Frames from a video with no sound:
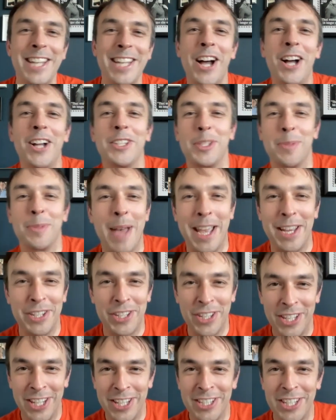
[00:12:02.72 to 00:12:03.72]
darts match
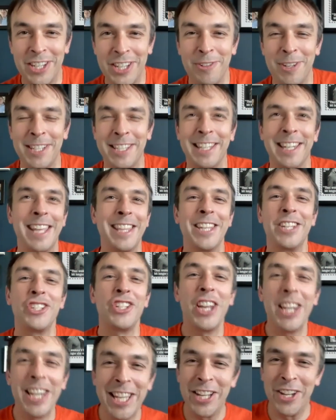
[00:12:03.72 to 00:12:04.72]
that you did recently, the
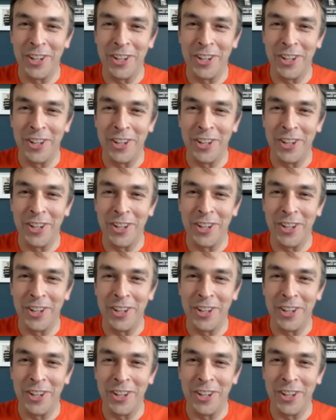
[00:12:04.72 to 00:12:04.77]
chili